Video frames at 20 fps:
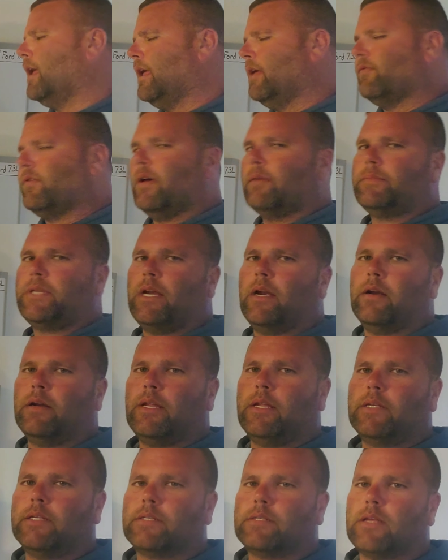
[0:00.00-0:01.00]
if i'm
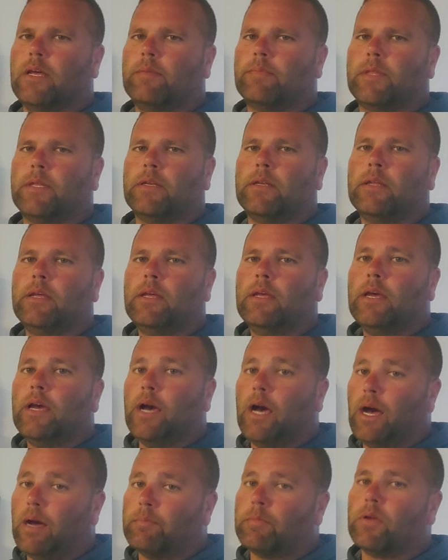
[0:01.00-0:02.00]
tearing into something
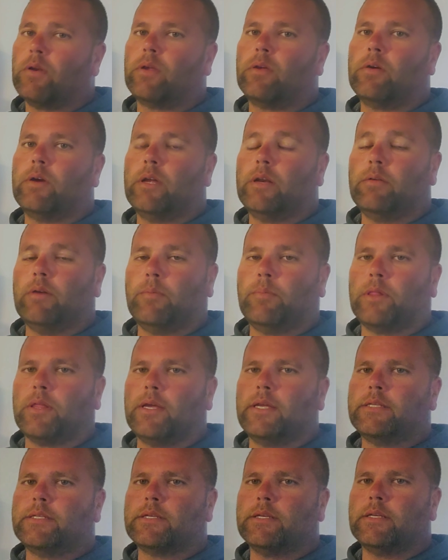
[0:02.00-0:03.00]
i'm going to go ahead and
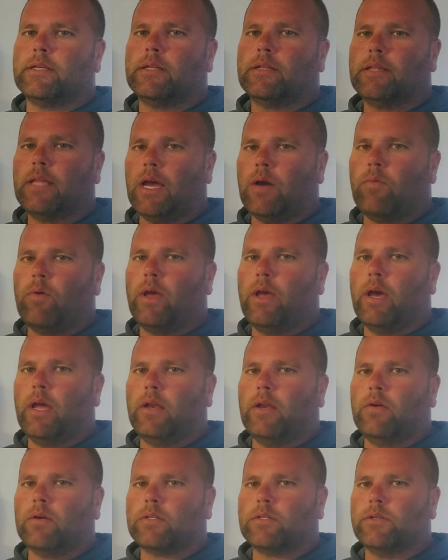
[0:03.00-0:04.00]
replace it that way
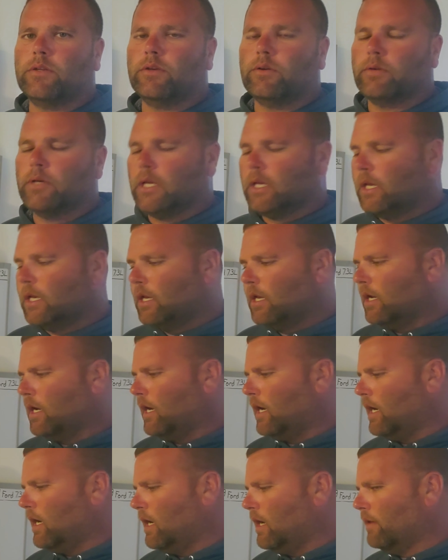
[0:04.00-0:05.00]
i know it's new
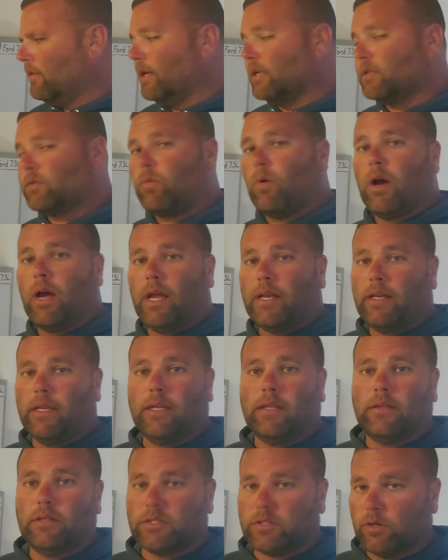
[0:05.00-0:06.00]
uh, that's why i
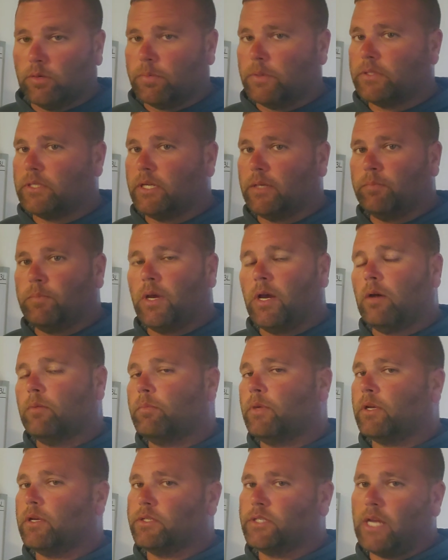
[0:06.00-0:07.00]
did the serpentine
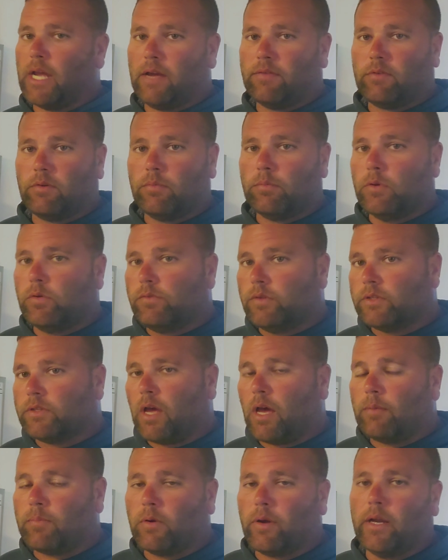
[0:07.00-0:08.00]
belt because you have to remove the
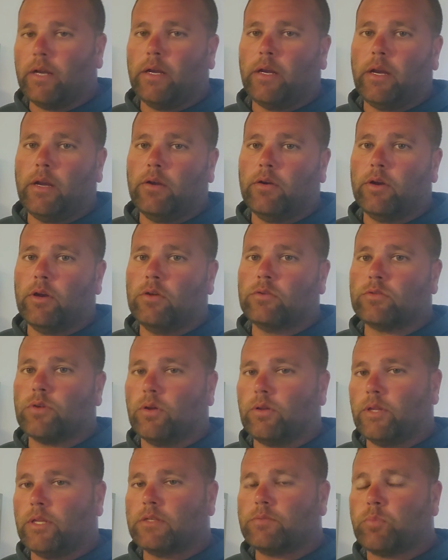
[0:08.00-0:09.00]
top radiator hose
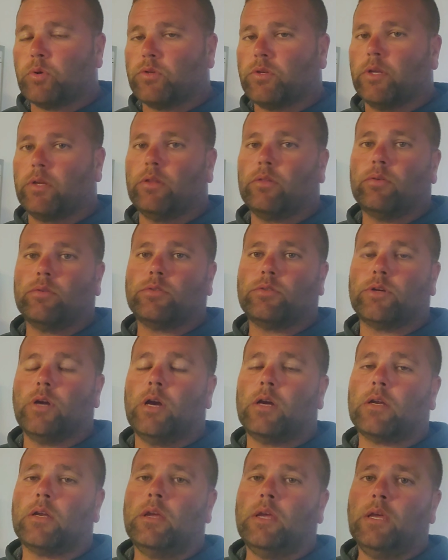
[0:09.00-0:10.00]
on this particular
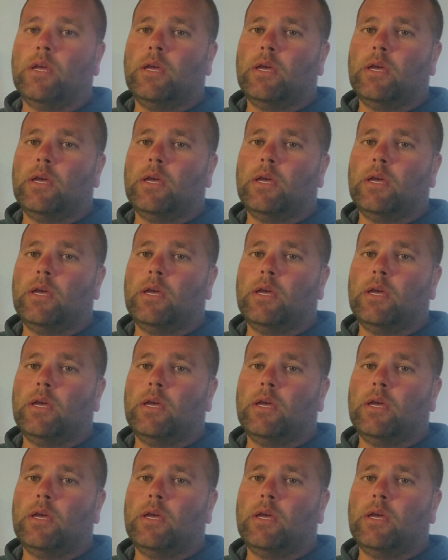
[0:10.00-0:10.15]
truck